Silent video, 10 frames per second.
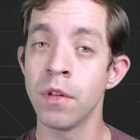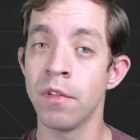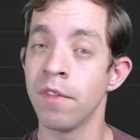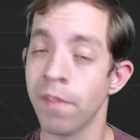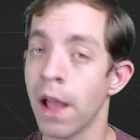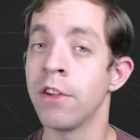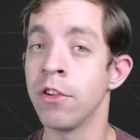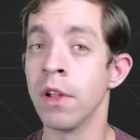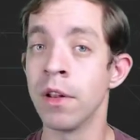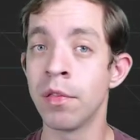
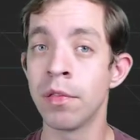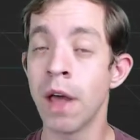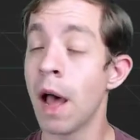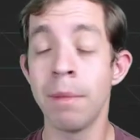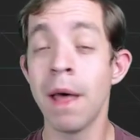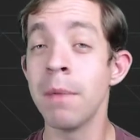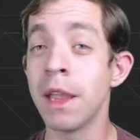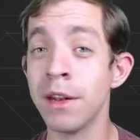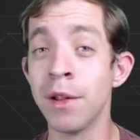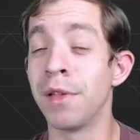flatulence. I'm not
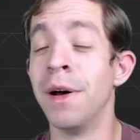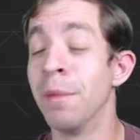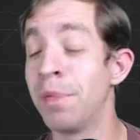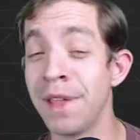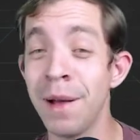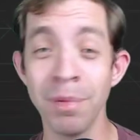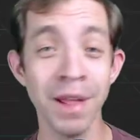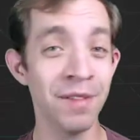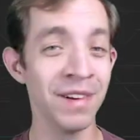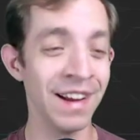making this up. Stop
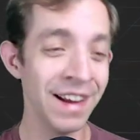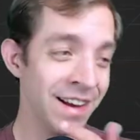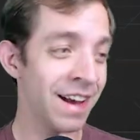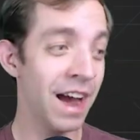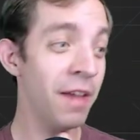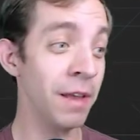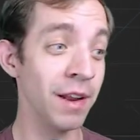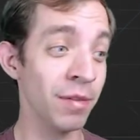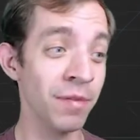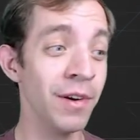laughing. I think
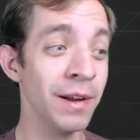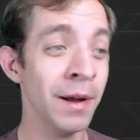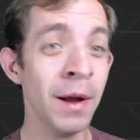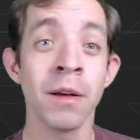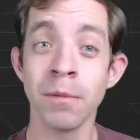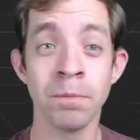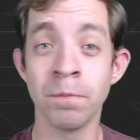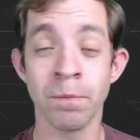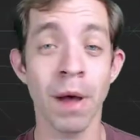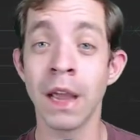it's funny.
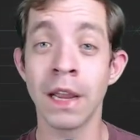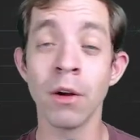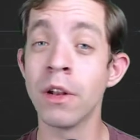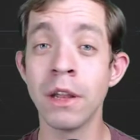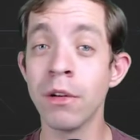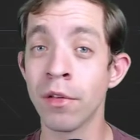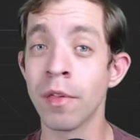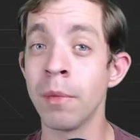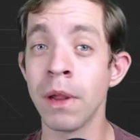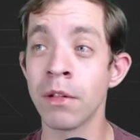I guarantee you there's
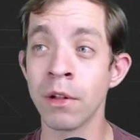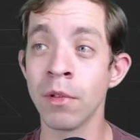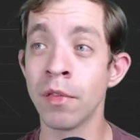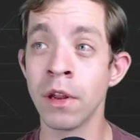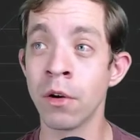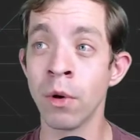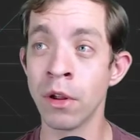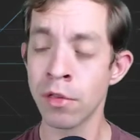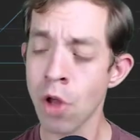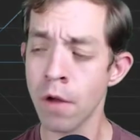somebody out there listening going,
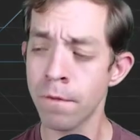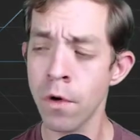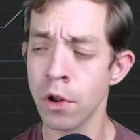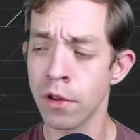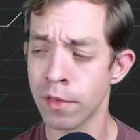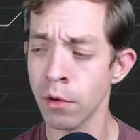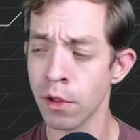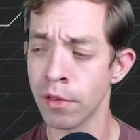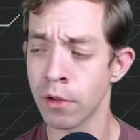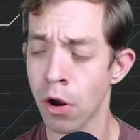it's not funny, it's
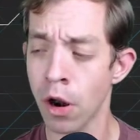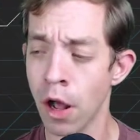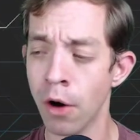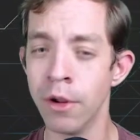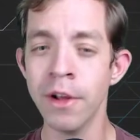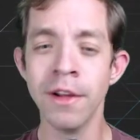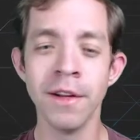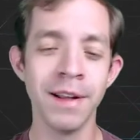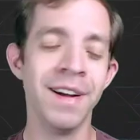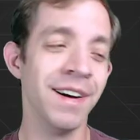serious, cut it out.
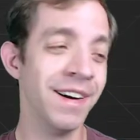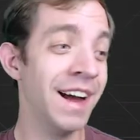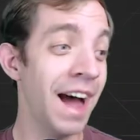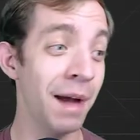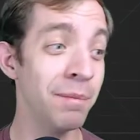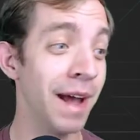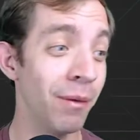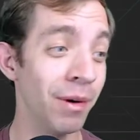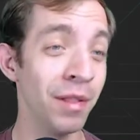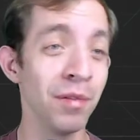I'm not
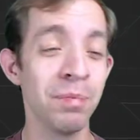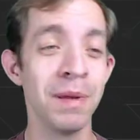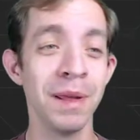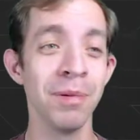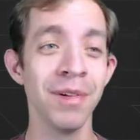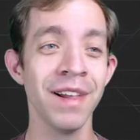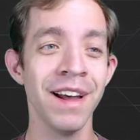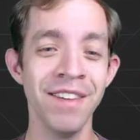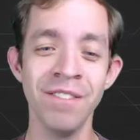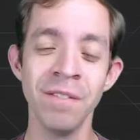one of those people.
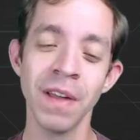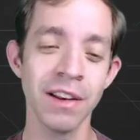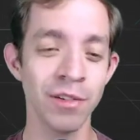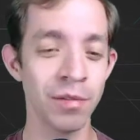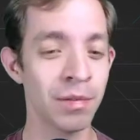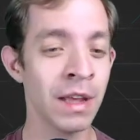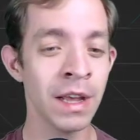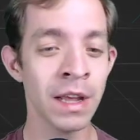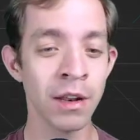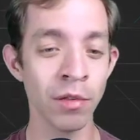There
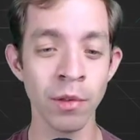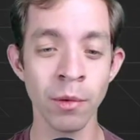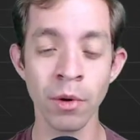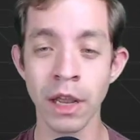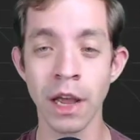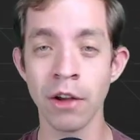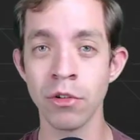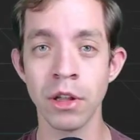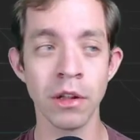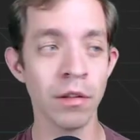was only one
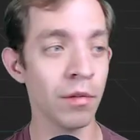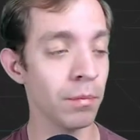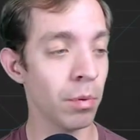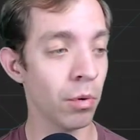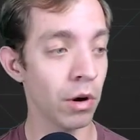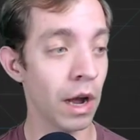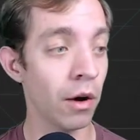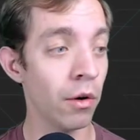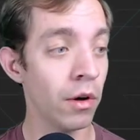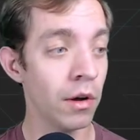casualty, poor
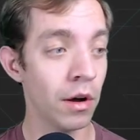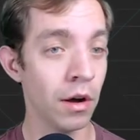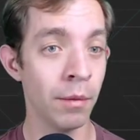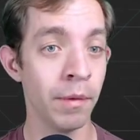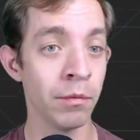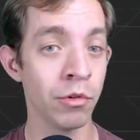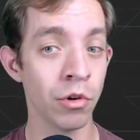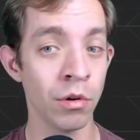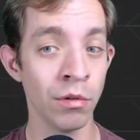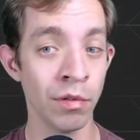cow. I'm
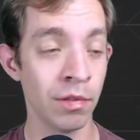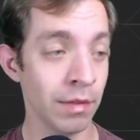sure it was